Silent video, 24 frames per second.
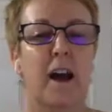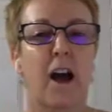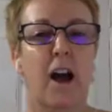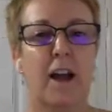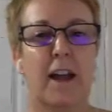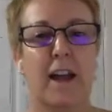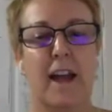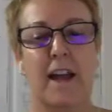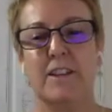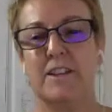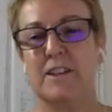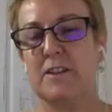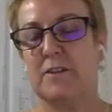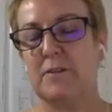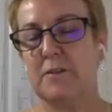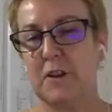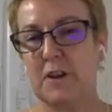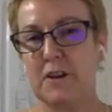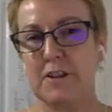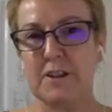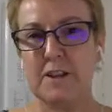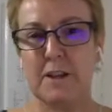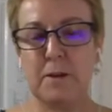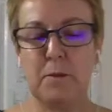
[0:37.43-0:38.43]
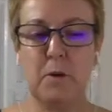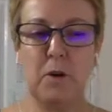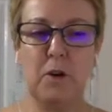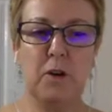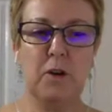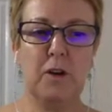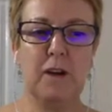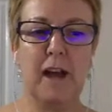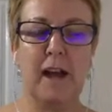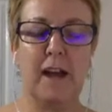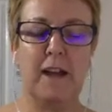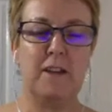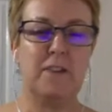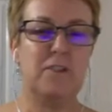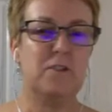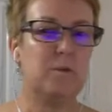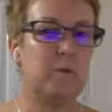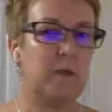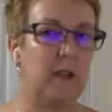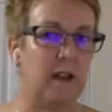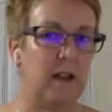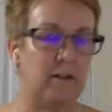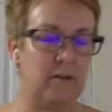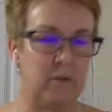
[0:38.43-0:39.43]
Okay, so the first thing we'll look at is your
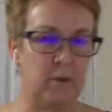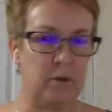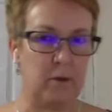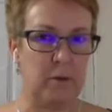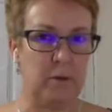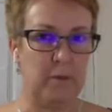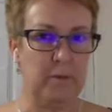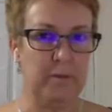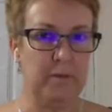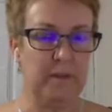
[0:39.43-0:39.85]
platform.